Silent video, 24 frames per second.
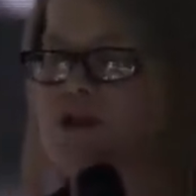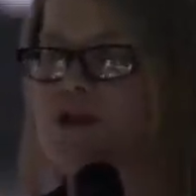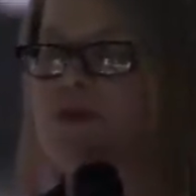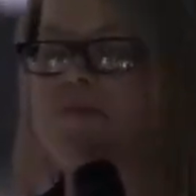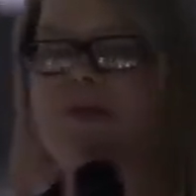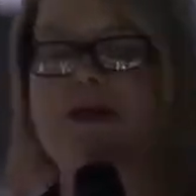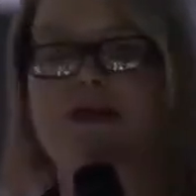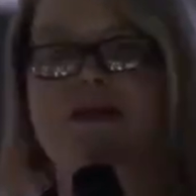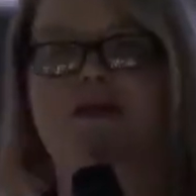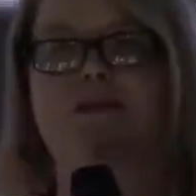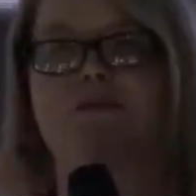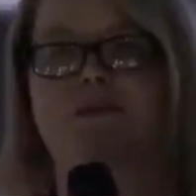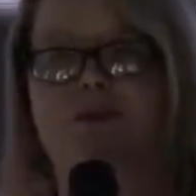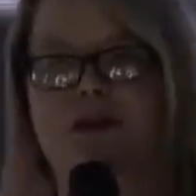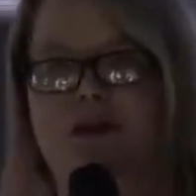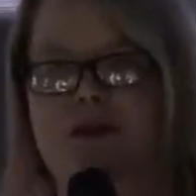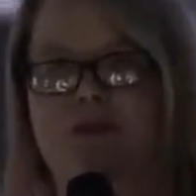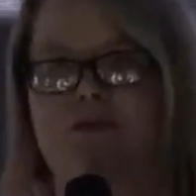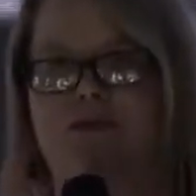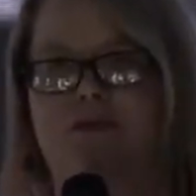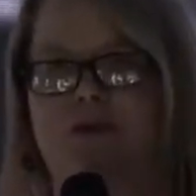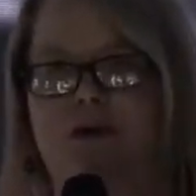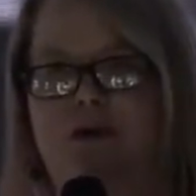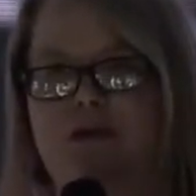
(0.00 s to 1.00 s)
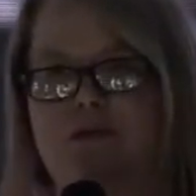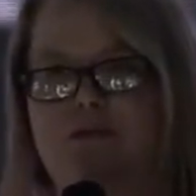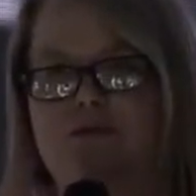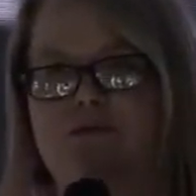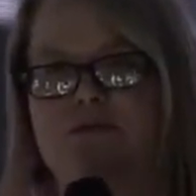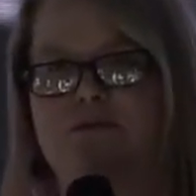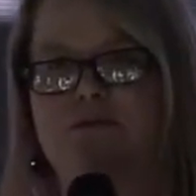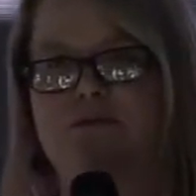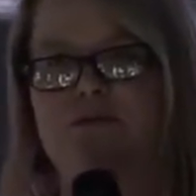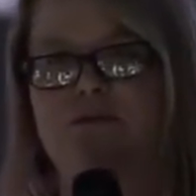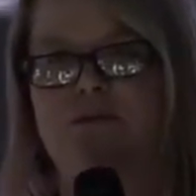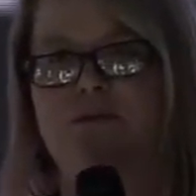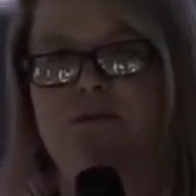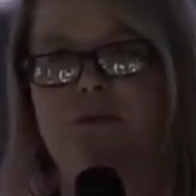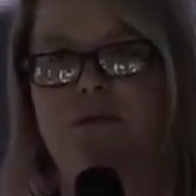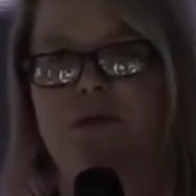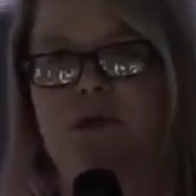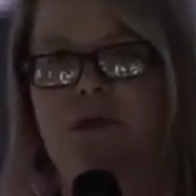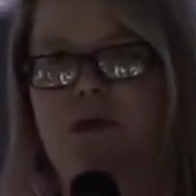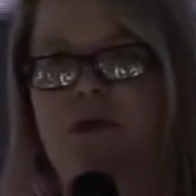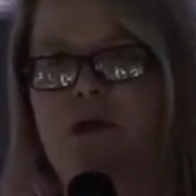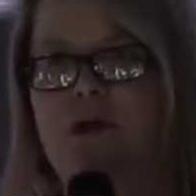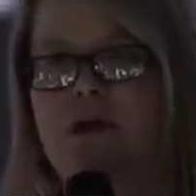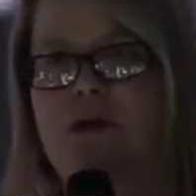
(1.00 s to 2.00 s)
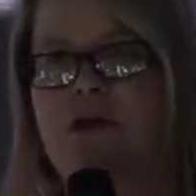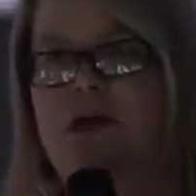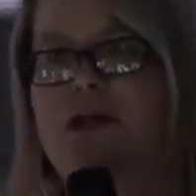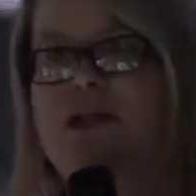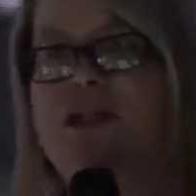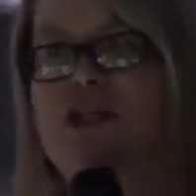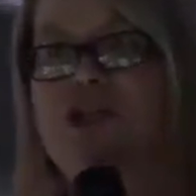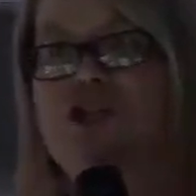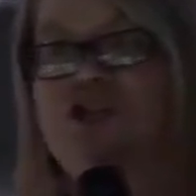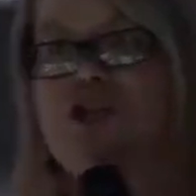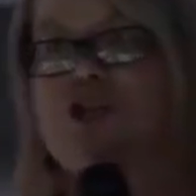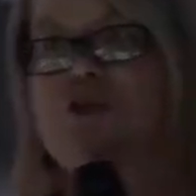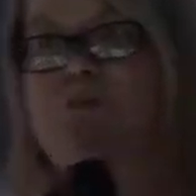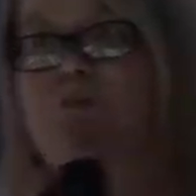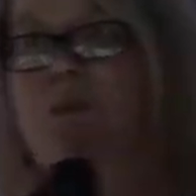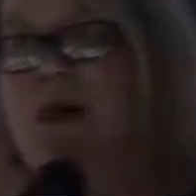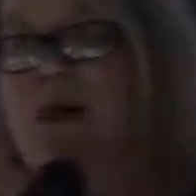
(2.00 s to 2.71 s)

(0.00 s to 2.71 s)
to be something different. They teach us